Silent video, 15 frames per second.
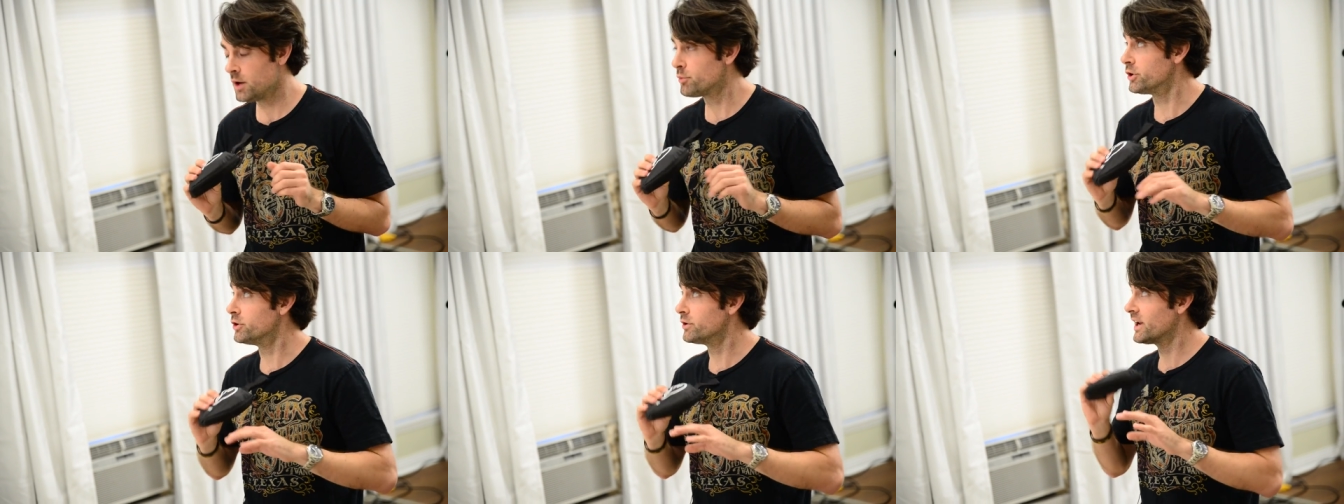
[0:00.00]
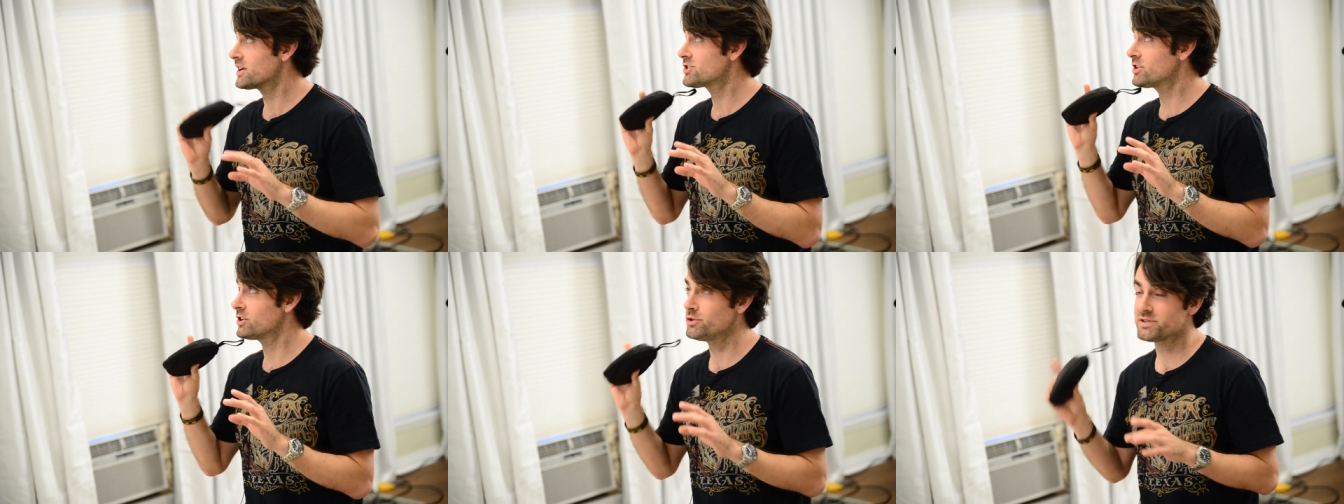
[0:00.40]
But you can
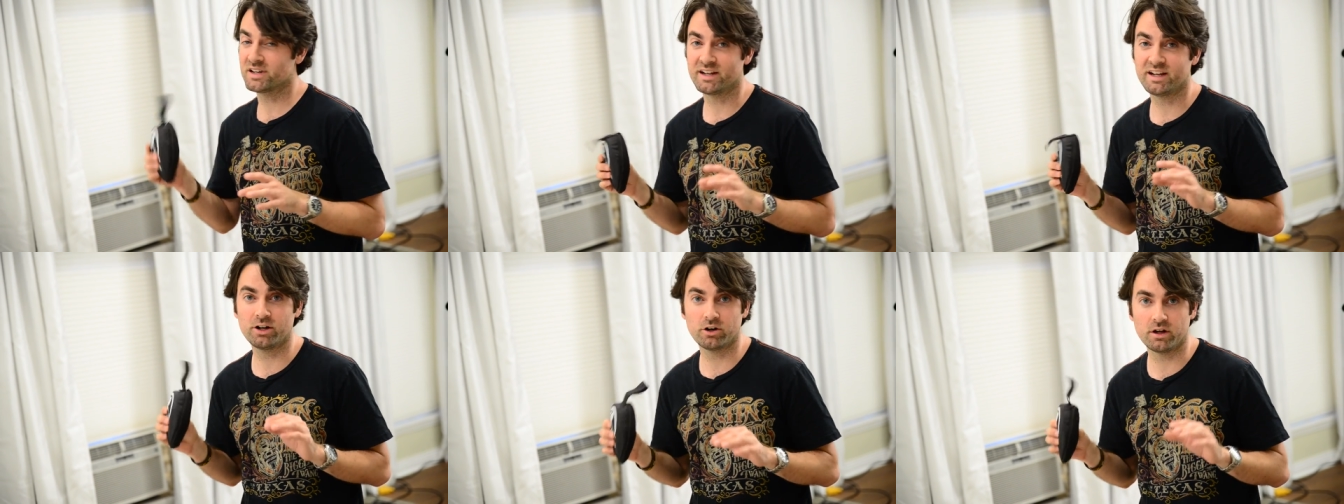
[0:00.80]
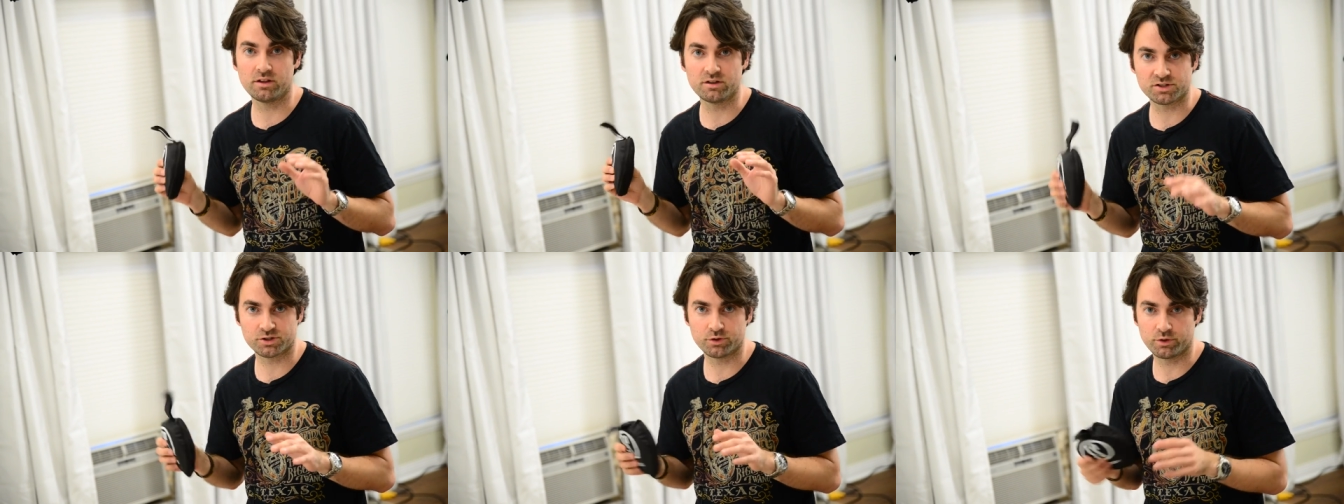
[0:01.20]
actually use it here in
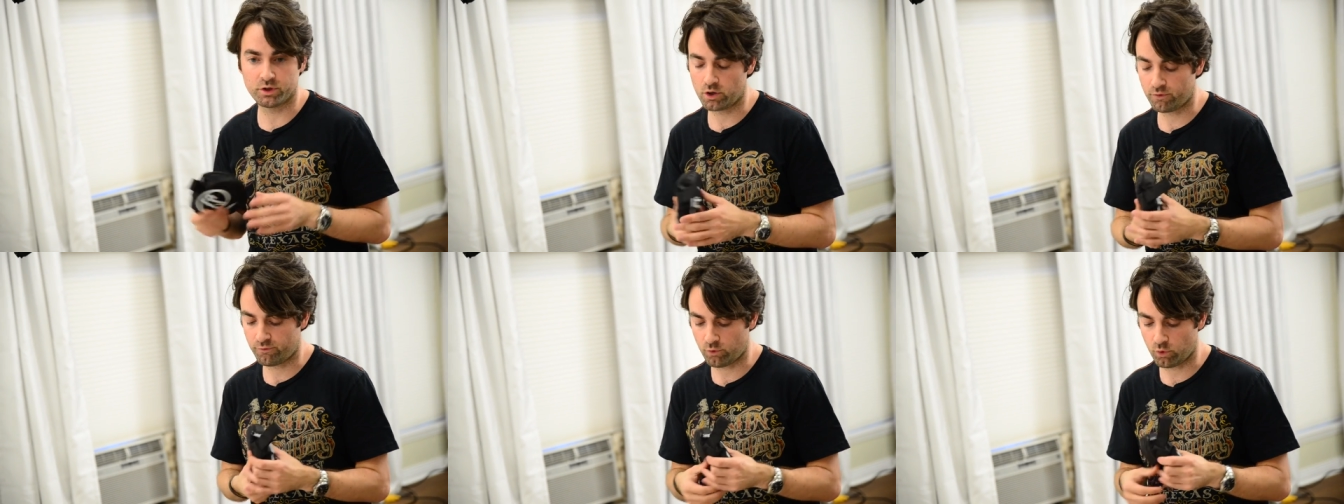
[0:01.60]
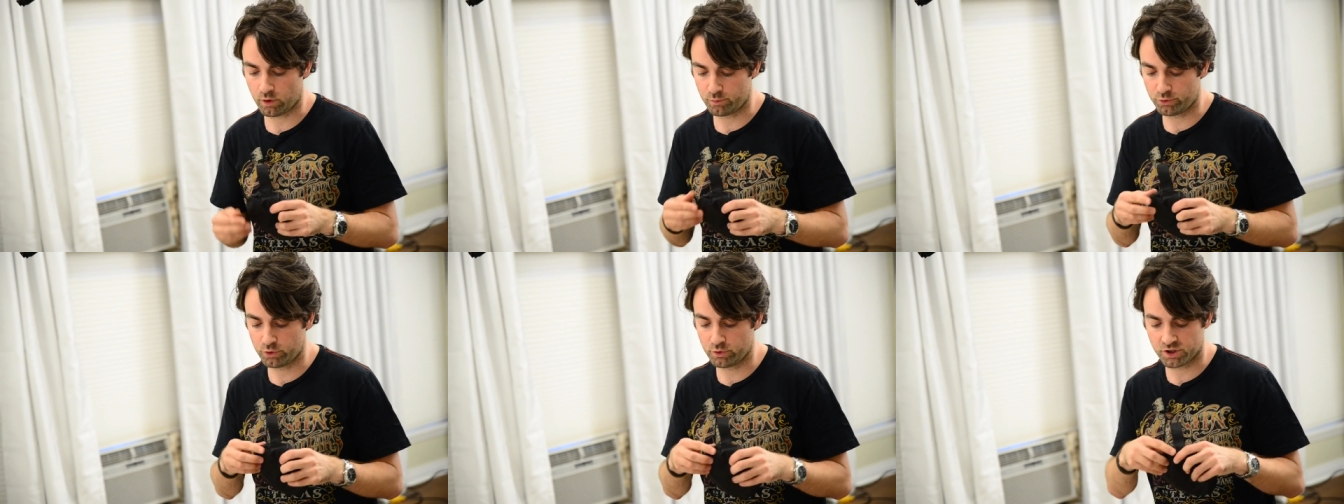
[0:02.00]
the studio
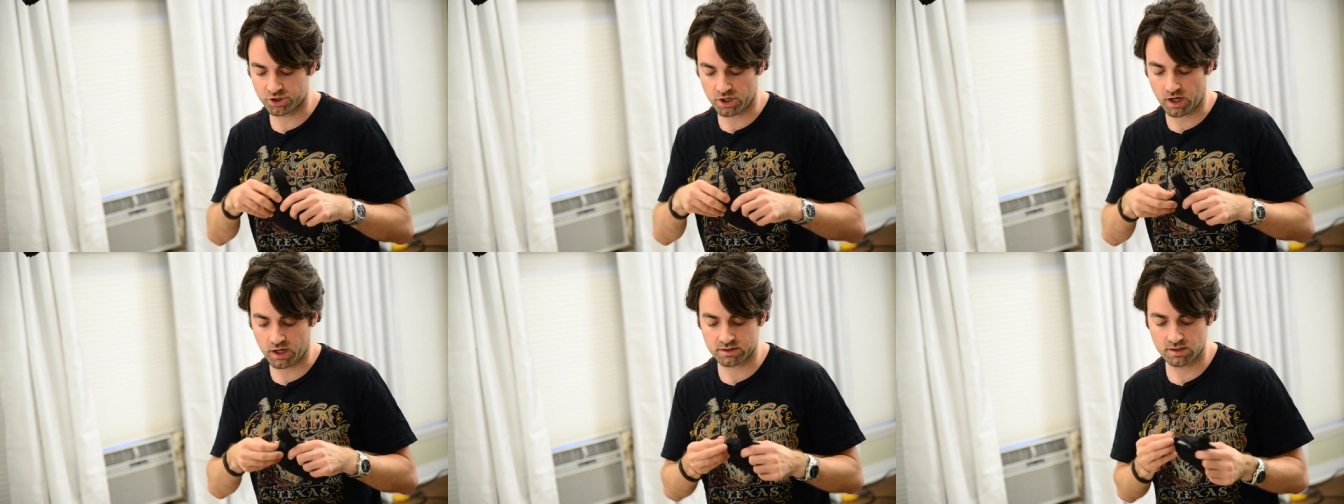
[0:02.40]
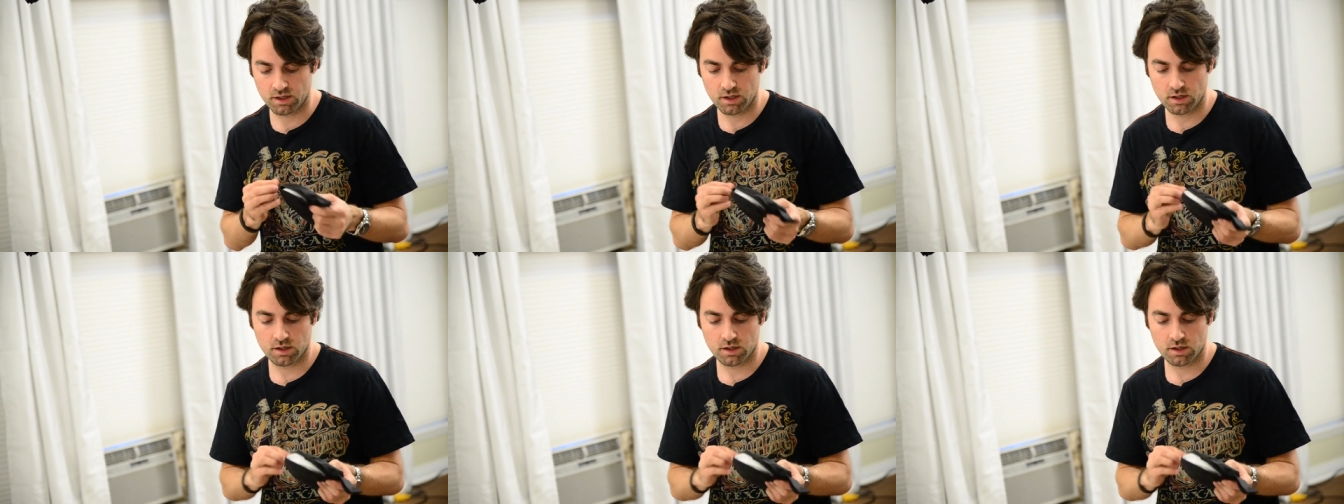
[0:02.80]
for beauty shots.